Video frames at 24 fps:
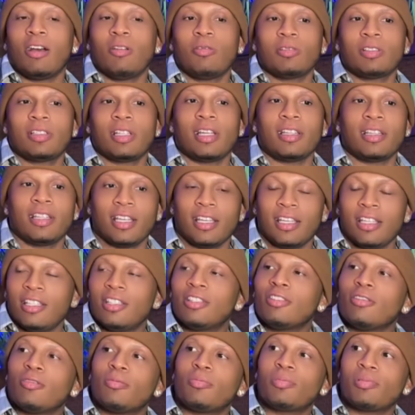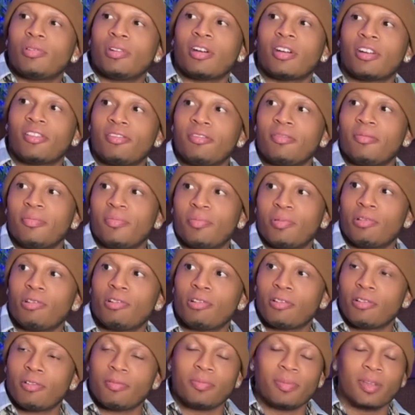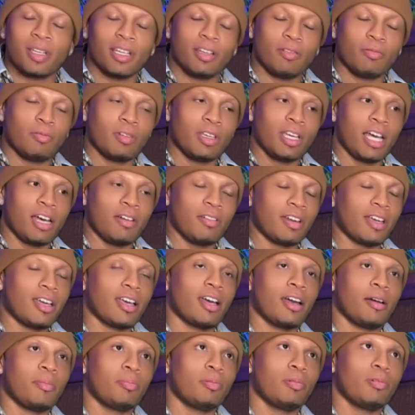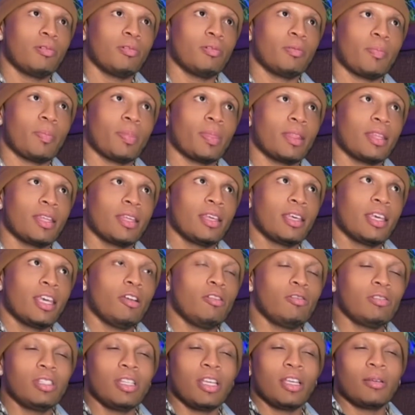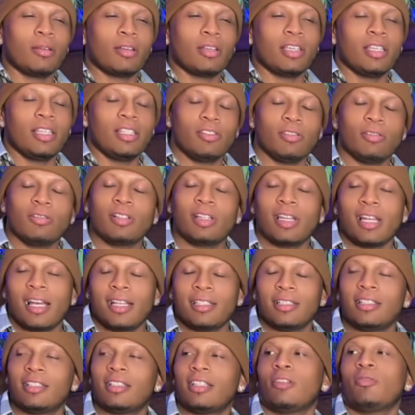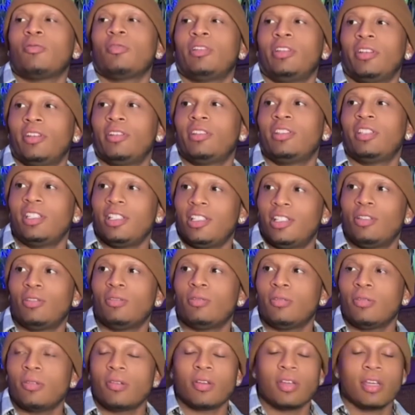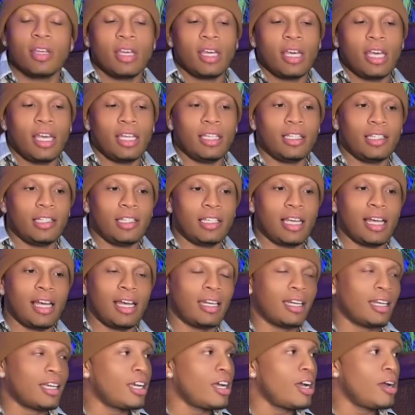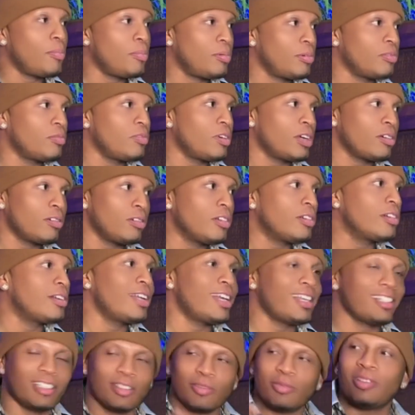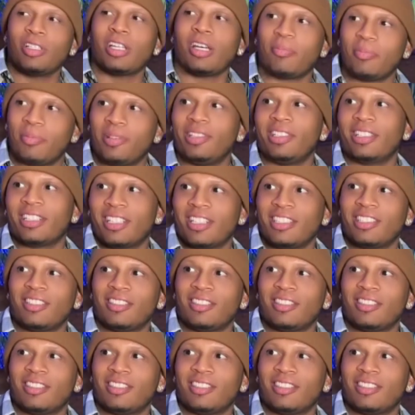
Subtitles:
I was like in the ESO program, and we have a couple. It was like ESO classes that would they teach you, and then I had a couple regular classes with the Americans,